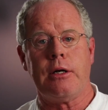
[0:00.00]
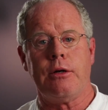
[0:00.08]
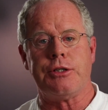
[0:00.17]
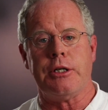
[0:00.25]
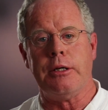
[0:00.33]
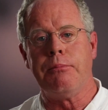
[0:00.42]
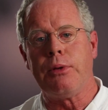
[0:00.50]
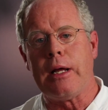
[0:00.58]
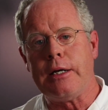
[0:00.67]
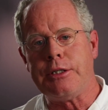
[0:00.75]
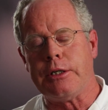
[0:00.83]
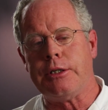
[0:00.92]
there is an
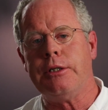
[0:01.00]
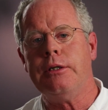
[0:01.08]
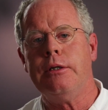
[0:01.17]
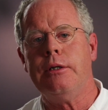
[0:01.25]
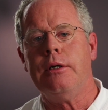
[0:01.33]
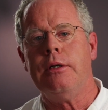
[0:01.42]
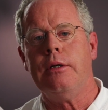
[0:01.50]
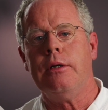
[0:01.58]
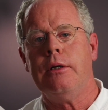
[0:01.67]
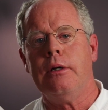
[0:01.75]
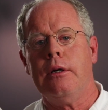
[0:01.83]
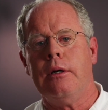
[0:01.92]
implanted
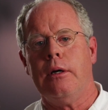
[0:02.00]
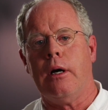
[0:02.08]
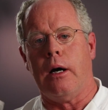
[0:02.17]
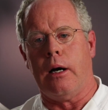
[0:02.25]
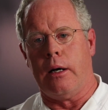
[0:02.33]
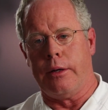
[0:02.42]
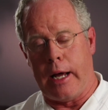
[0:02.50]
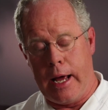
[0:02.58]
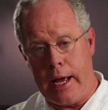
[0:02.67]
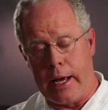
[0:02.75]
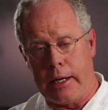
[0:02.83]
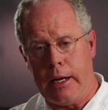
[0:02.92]
uh,
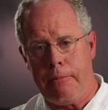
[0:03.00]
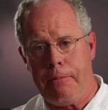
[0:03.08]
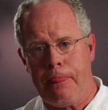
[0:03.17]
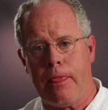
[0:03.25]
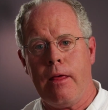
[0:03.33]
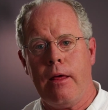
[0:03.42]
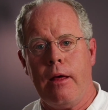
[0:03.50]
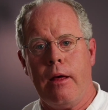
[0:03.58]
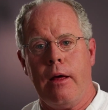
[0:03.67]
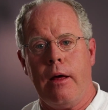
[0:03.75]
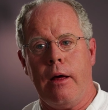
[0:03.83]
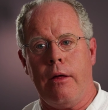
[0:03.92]
egg,
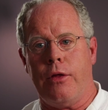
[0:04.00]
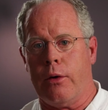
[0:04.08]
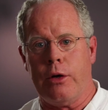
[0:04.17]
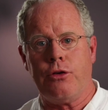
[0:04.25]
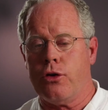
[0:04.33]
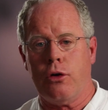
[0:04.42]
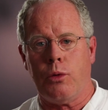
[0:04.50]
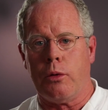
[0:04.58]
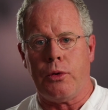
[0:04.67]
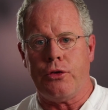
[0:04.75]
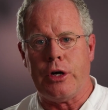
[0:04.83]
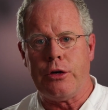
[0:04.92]
there is no more
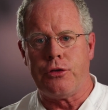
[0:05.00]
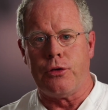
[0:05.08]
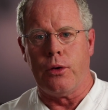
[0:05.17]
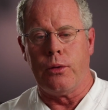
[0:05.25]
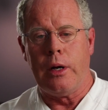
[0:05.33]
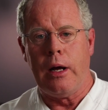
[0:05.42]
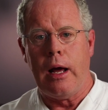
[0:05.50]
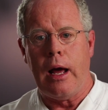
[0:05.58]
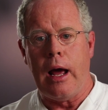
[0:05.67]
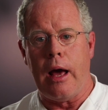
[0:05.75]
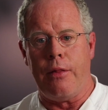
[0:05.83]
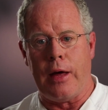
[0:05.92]
progesterone,
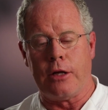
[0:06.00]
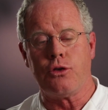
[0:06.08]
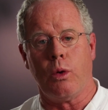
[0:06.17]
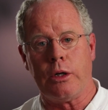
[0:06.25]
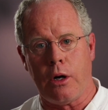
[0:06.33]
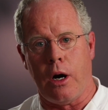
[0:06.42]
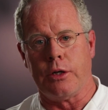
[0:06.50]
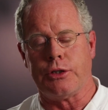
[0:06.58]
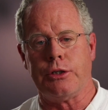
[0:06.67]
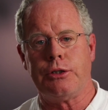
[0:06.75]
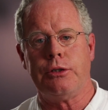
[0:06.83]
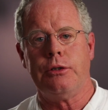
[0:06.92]
and that's what
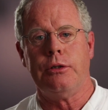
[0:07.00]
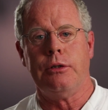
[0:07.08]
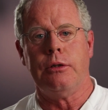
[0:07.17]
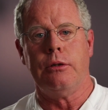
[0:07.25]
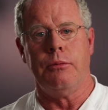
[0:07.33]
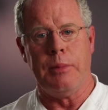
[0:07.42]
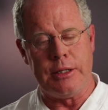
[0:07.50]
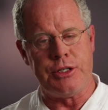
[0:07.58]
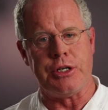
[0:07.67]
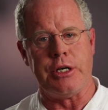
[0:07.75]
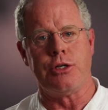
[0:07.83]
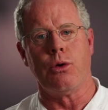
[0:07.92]
causes
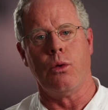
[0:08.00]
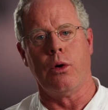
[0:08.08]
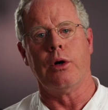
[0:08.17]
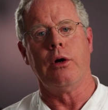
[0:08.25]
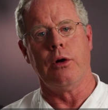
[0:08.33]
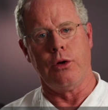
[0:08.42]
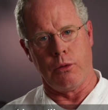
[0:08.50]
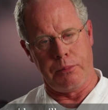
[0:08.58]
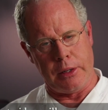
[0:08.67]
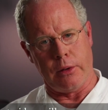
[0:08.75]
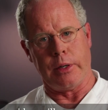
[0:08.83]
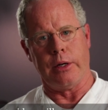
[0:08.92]
menses or your
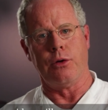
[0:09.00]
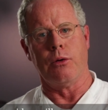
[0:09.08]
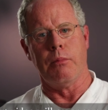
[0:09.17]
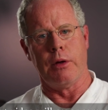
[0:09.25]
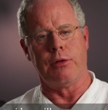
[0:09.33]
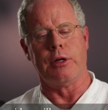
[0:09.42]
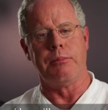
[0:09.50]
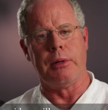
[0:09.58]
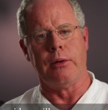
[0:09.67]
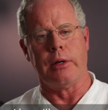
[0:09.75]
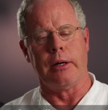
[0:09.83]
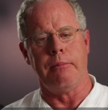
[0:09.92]
period, your monthly
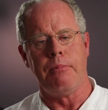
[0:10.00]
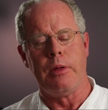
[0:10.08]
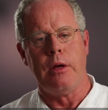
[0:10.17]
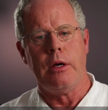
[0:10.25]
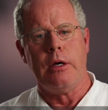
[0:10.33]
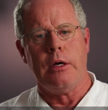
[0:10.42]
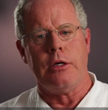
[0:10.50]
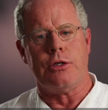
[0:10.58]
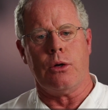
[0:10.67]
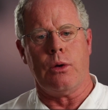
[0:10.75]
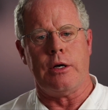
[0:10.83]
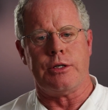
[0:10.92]
period.
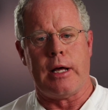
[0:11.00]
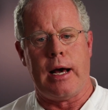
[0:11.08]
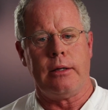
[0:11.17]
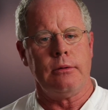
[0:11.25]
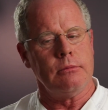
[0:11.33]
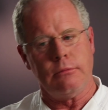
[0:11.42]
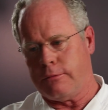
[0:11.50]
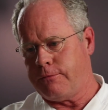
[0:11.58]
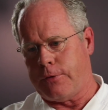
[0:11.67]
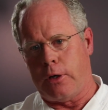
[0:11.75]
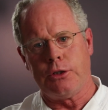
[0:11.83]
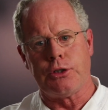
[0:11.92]
So as that
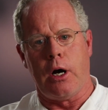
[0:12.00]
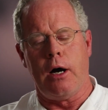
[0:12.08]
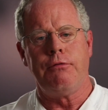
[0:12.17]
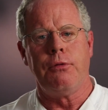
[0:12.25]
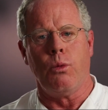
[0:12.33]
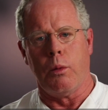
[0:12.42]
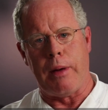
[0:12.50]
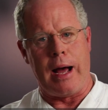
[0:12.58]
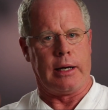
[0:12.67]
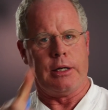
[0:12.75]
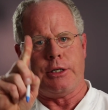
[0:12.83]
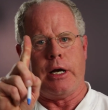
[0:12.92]
falls off, we're
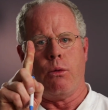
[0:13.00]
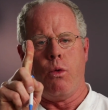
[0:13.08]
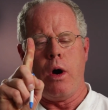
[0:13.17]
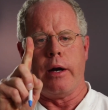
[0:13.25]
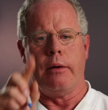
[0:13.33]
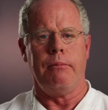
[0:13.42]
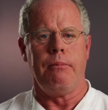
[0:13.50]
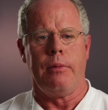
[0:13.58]
back at day one.